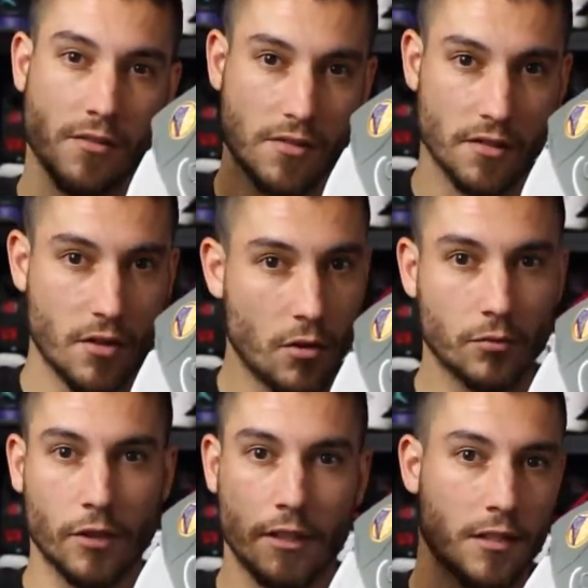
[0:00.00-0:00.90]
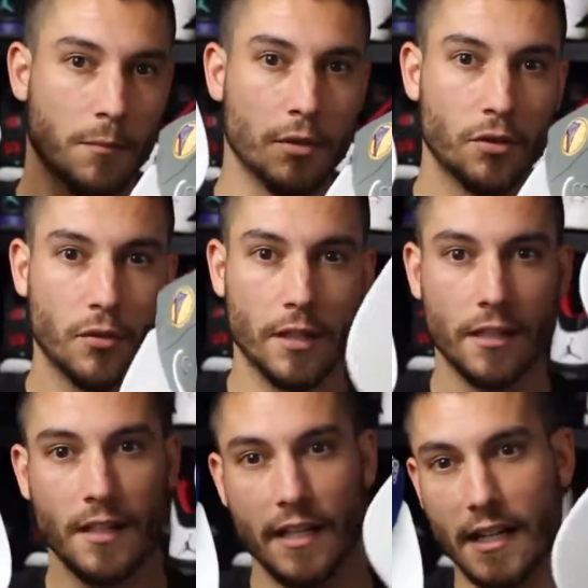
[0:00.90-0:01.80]
There was a gold one, a blue
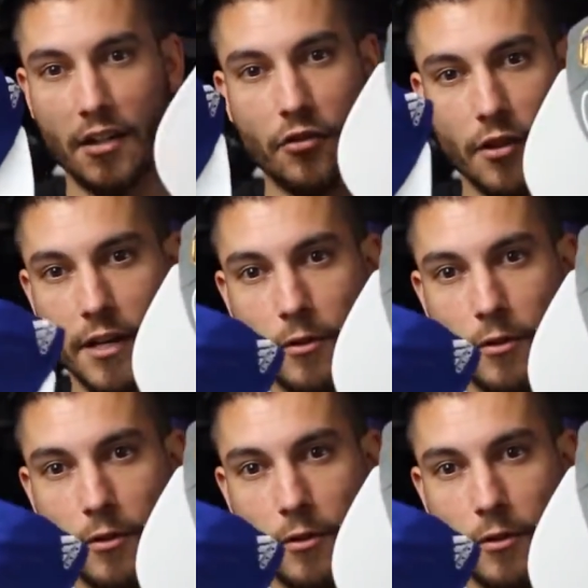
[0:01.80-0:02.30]
one, and a gray